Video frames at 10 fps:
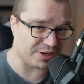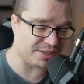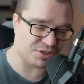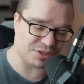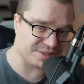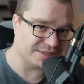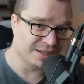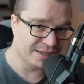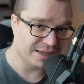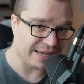It's just,
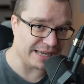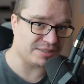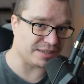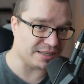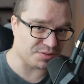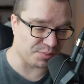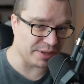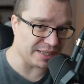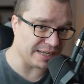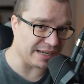it's
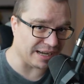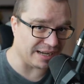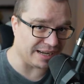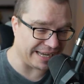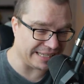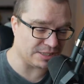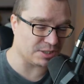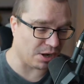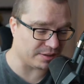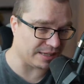really
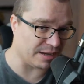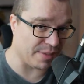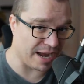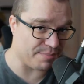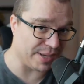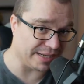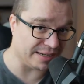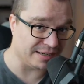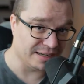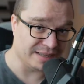insulting, in my
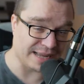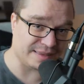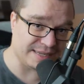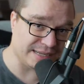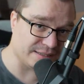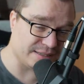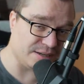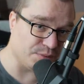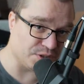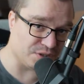opinion, that
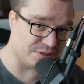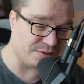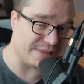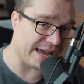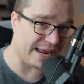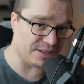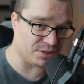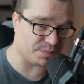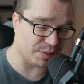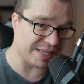TLC would just do that and
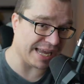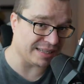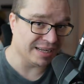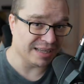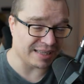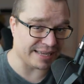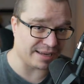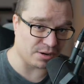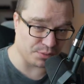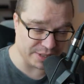just pretend like
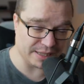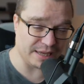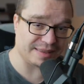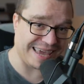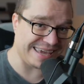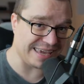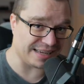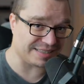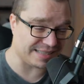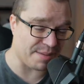they're really taking
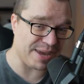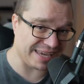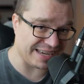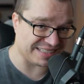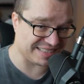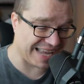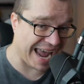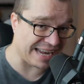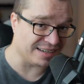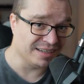a stand, making a
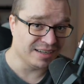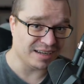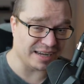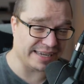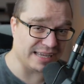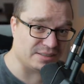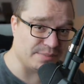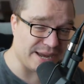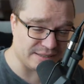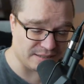stand against
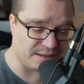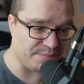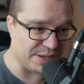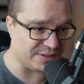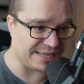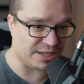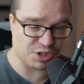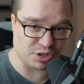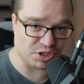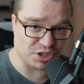domestic abuse. They
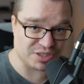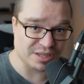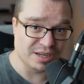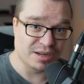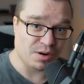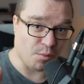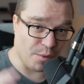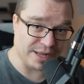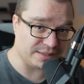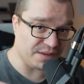should have just,
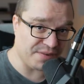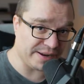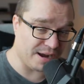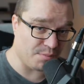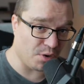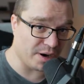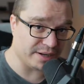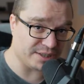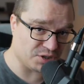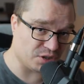once they found out
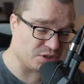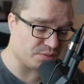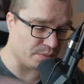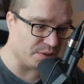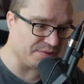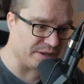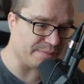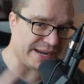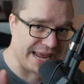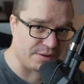more, they should have just removed them.
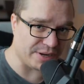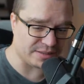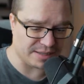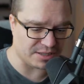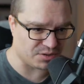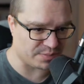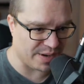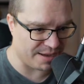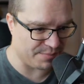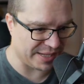But anyways, that's just
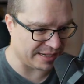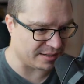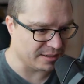my opinion.